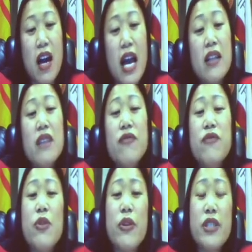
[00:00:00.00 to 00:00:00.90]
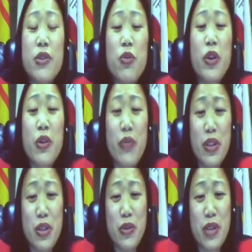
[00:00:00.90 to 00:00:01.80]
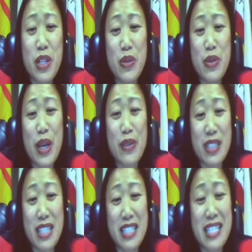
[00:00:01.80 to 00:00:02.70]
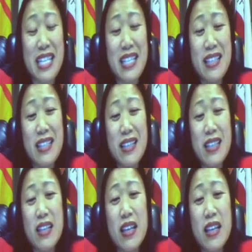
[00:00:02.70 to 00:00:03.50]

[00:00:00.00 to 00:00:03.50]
I look forward to working with you in 2018,